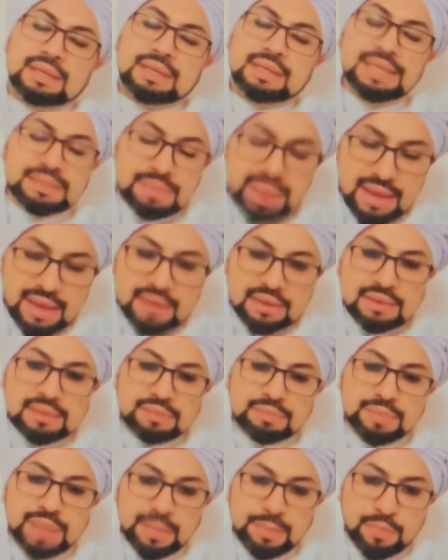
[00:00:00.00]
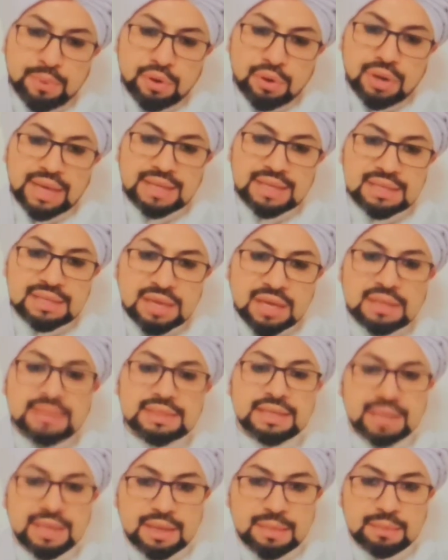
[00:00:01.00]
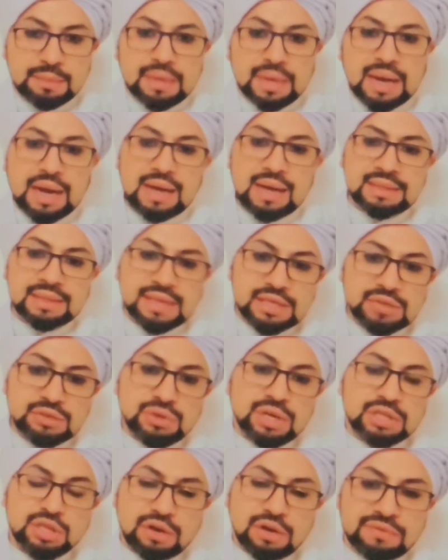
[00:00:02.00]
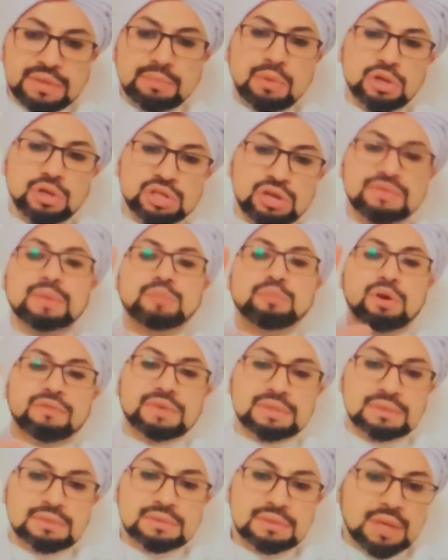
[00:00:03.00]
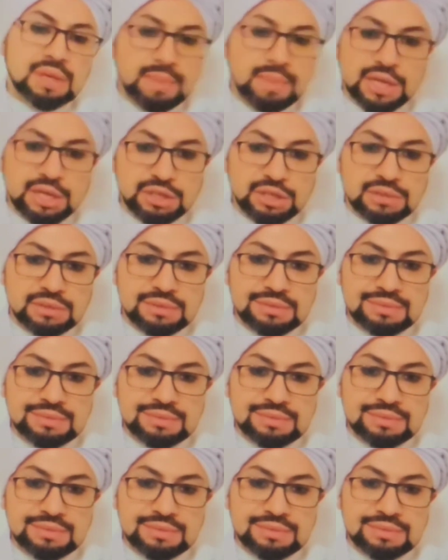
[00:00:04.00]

This man, people insulting him at the entrance of the mosque of the Prophet. Imagine.